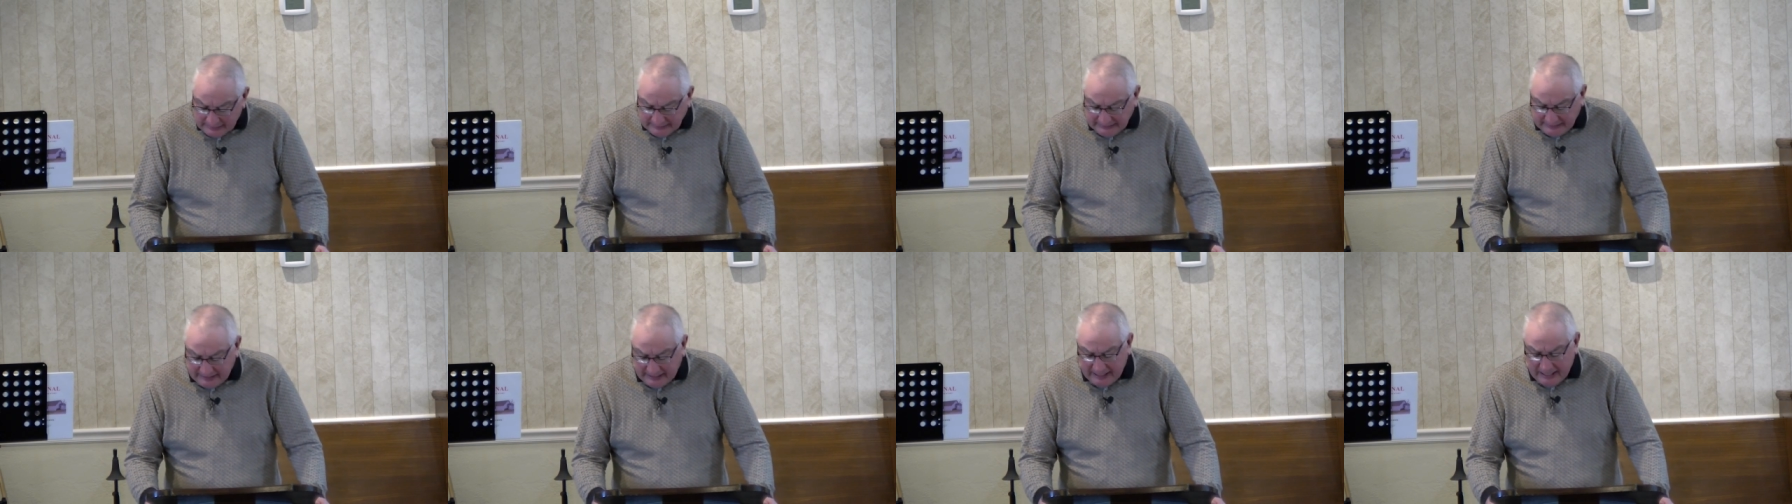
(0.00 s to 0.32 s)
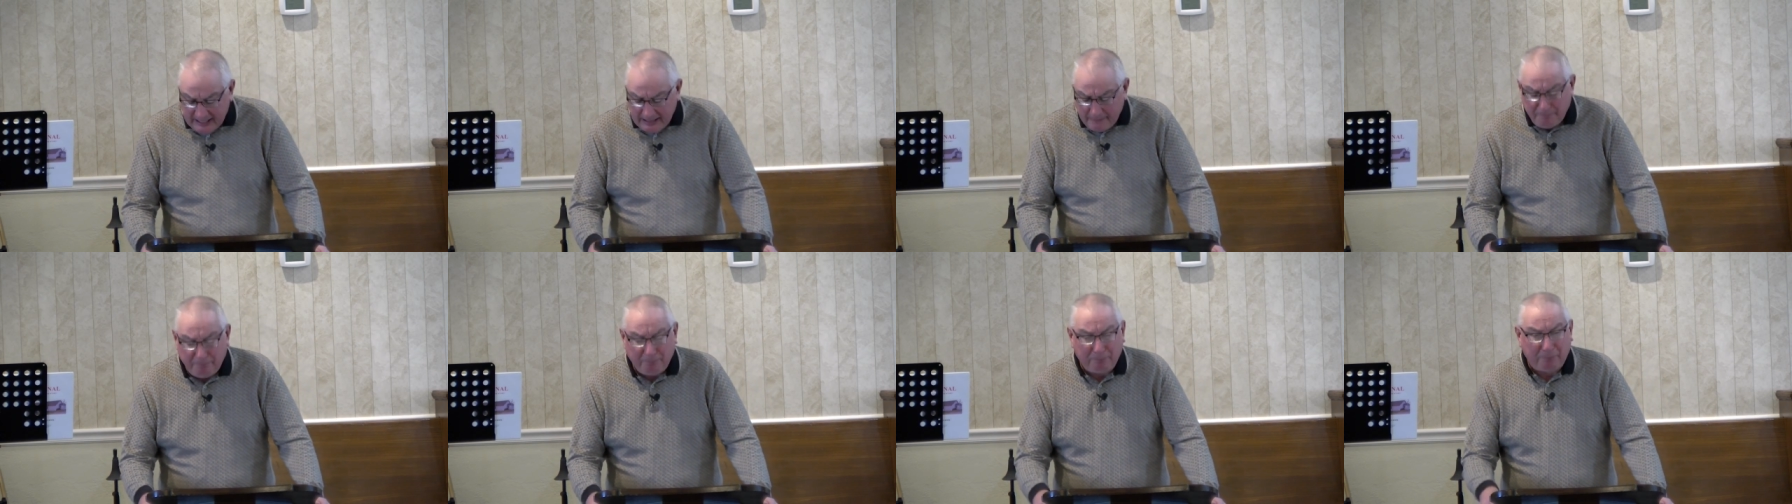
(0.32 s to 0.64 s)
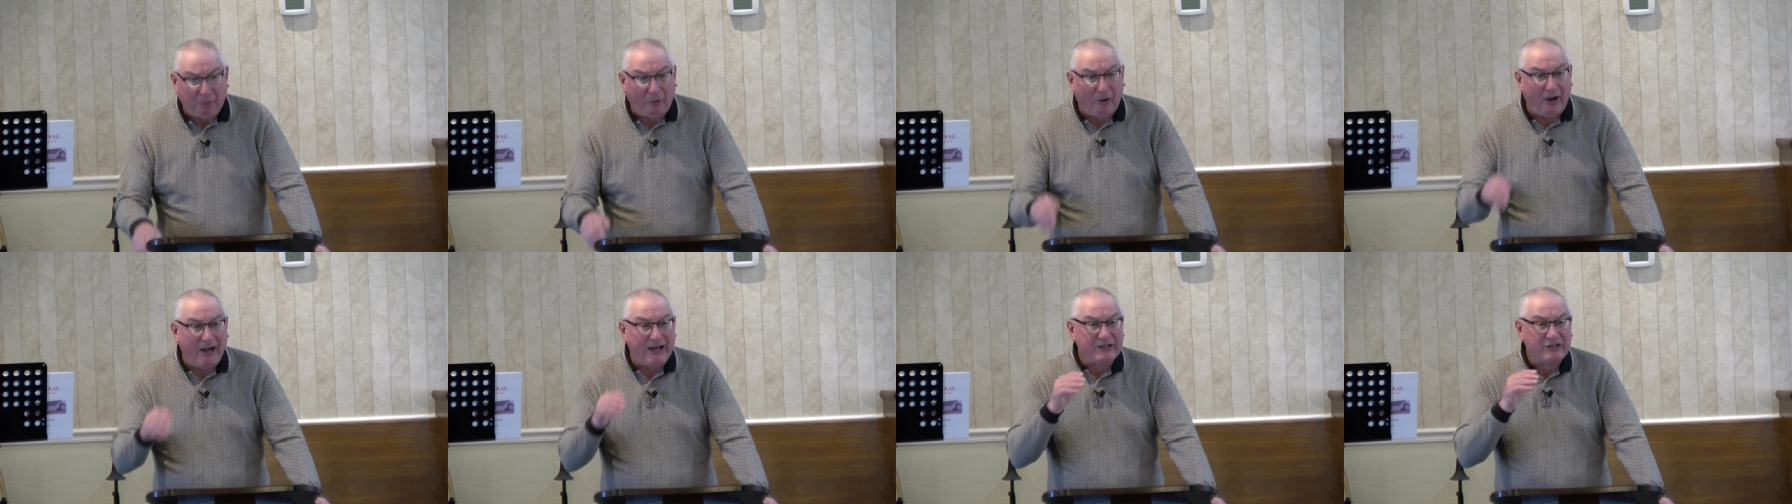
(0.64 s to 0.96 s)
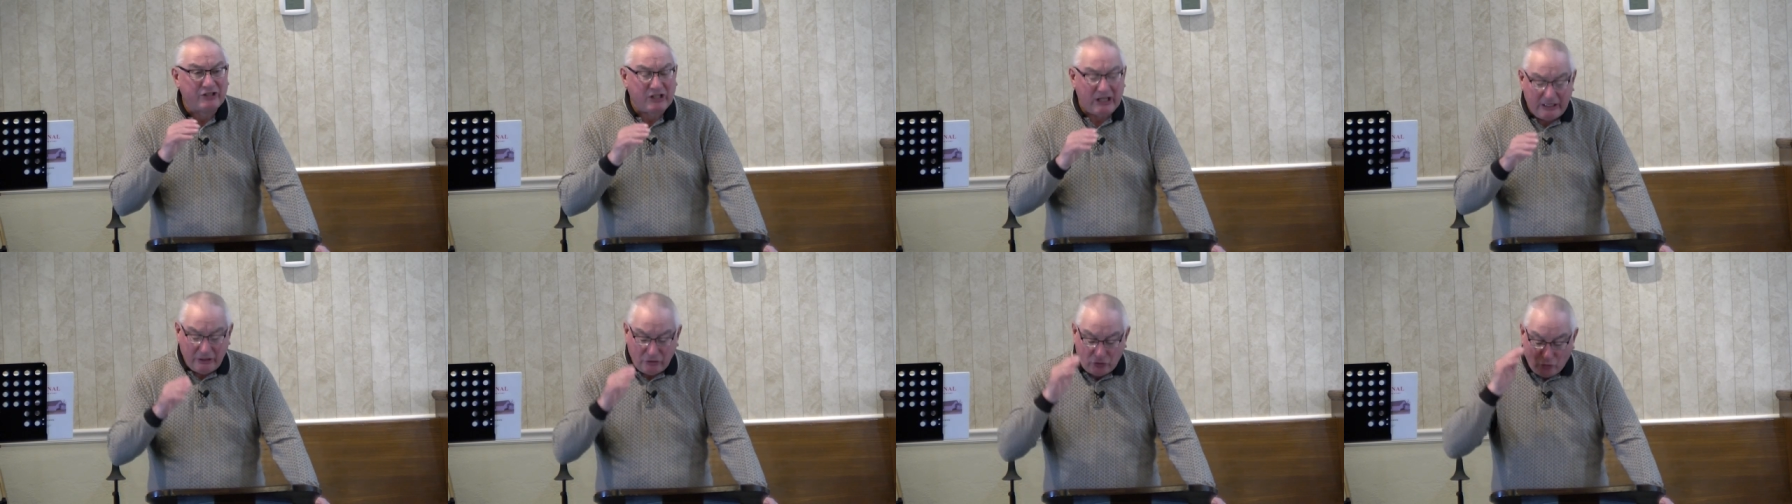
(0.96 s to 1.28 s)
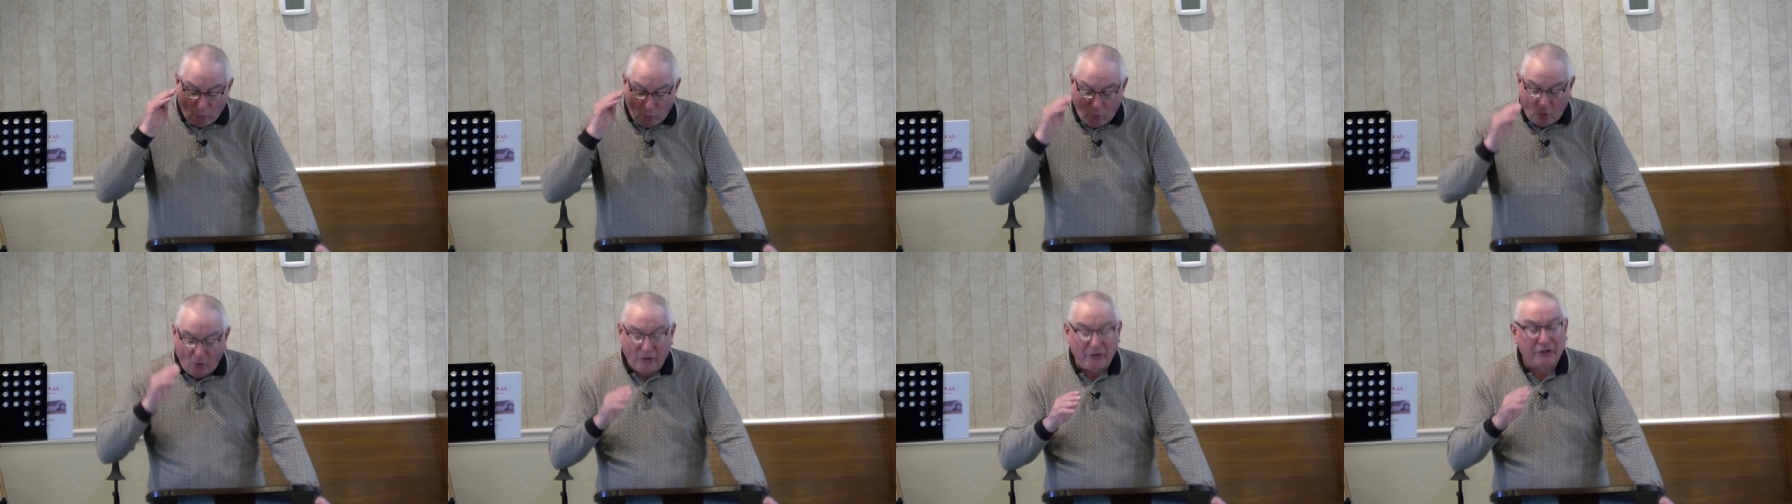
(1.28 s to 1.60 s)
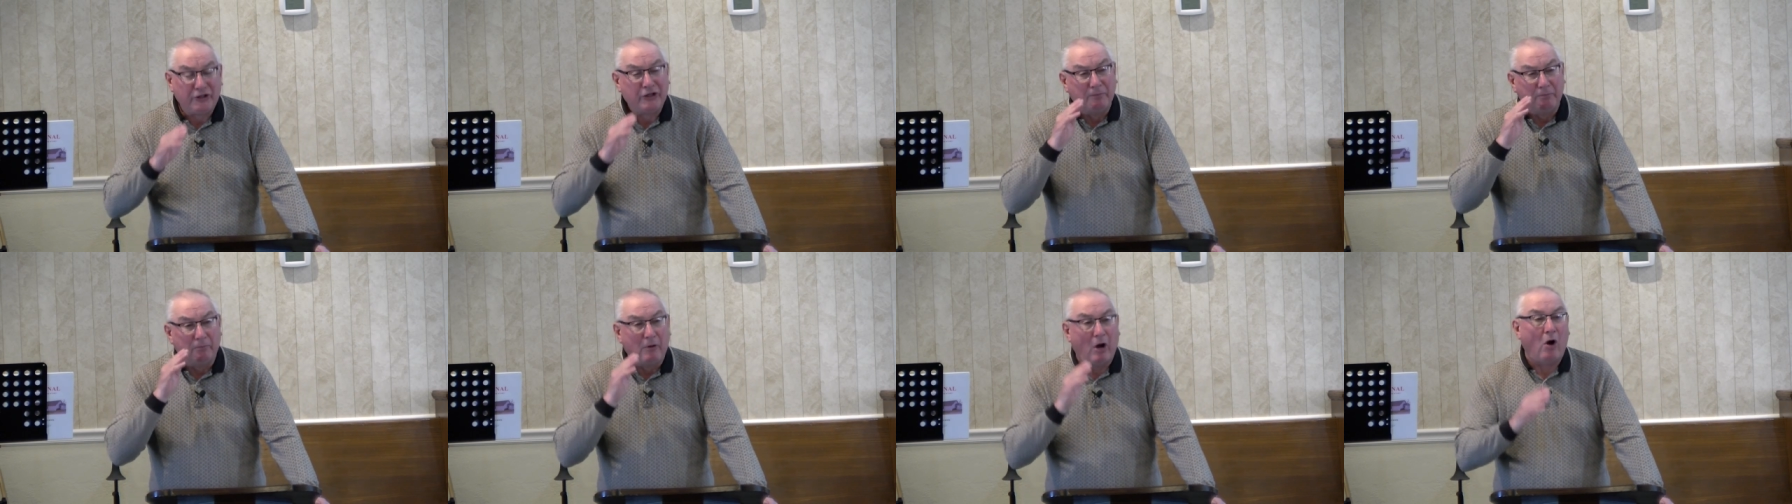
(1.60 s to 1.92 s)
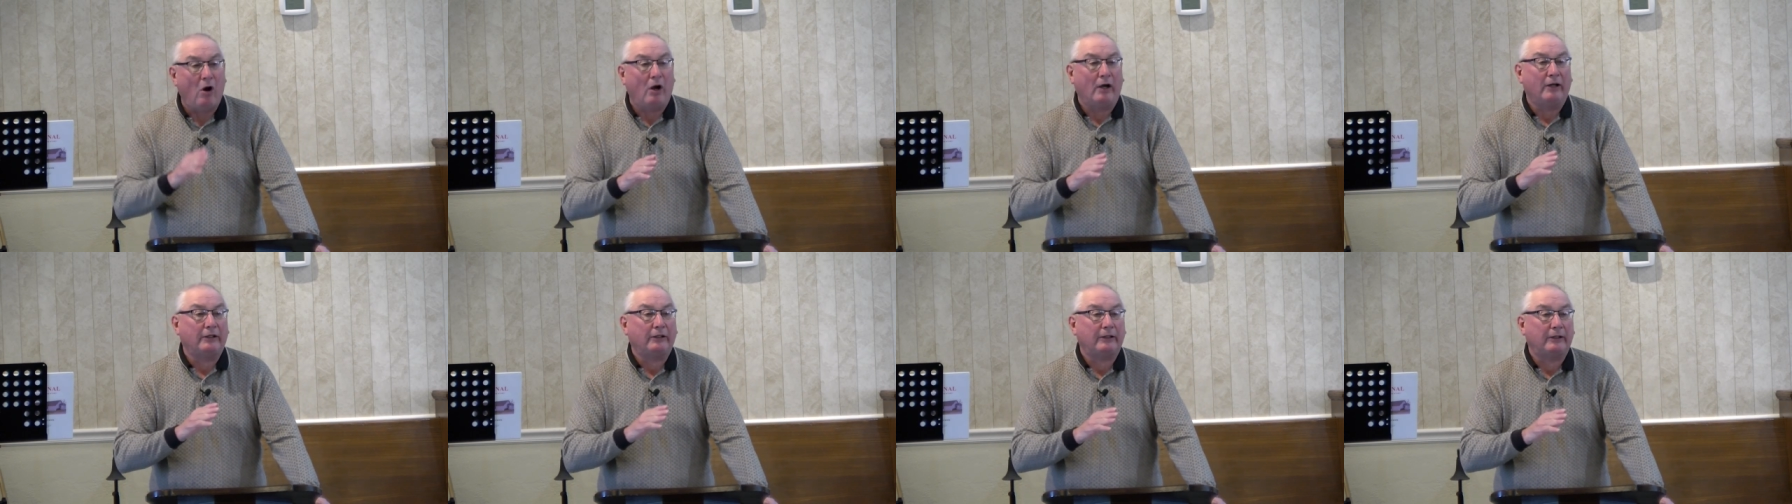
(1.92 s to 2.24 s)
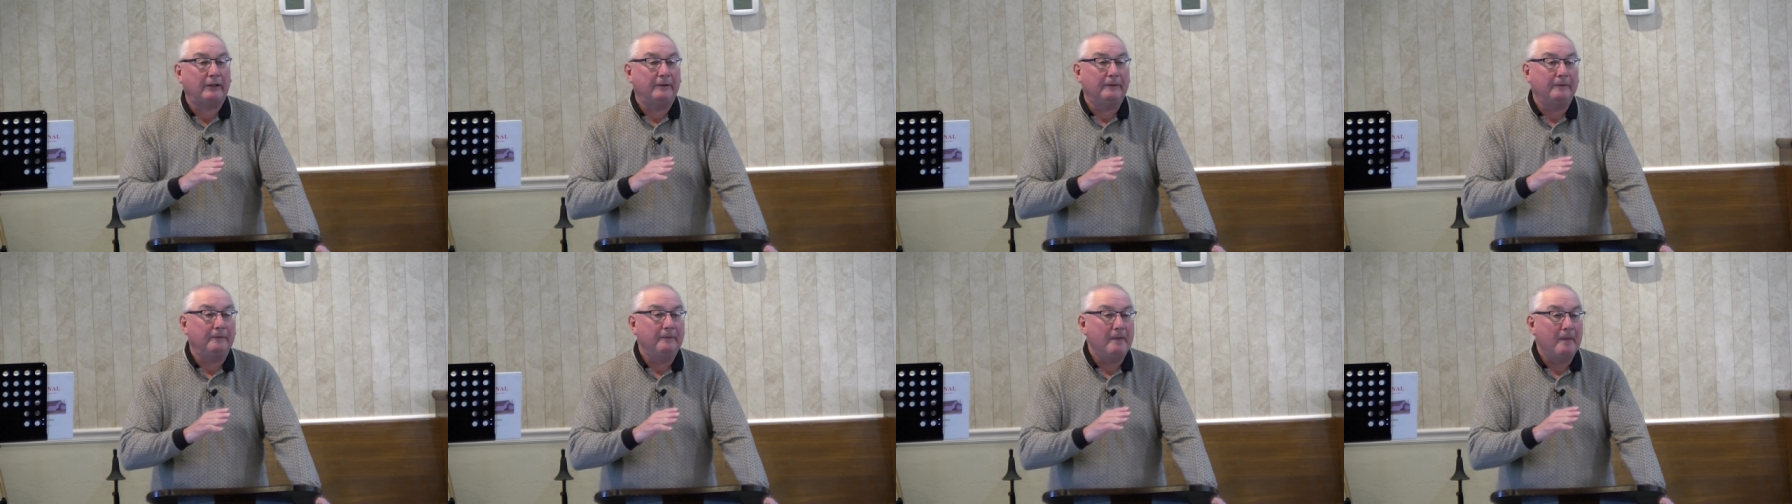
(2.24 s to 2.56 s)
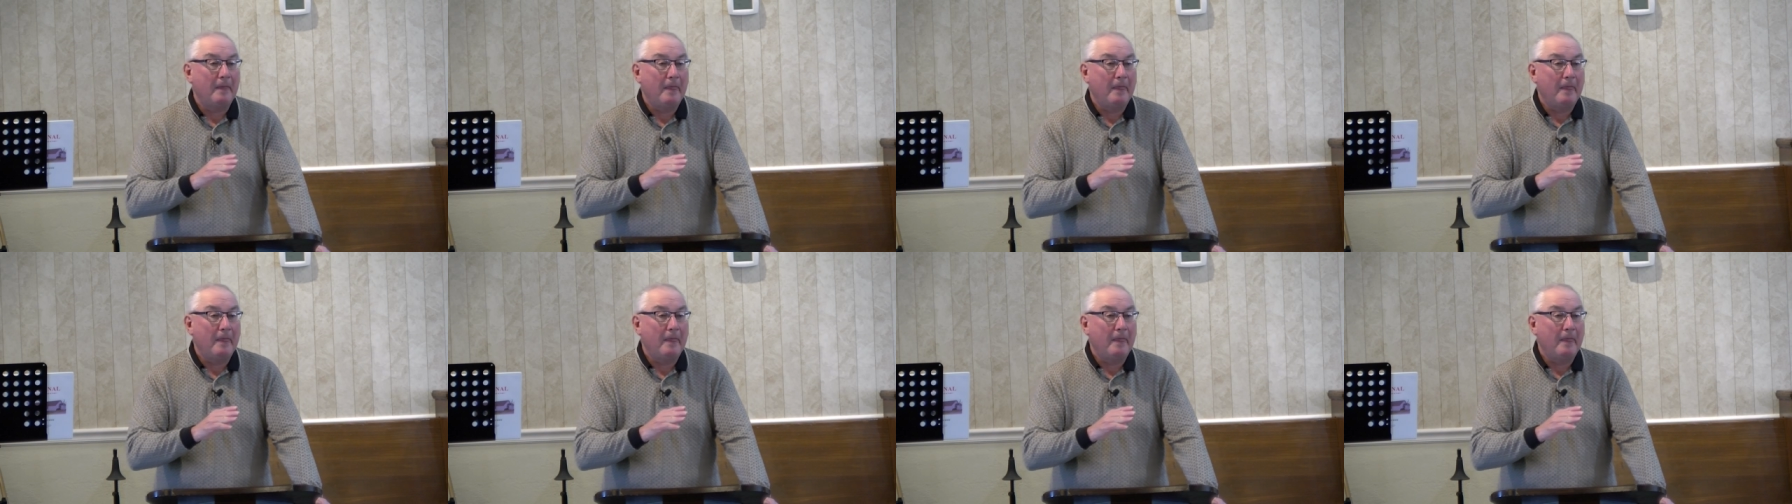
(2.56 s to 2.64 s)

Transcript: Keep pressing toward the mark.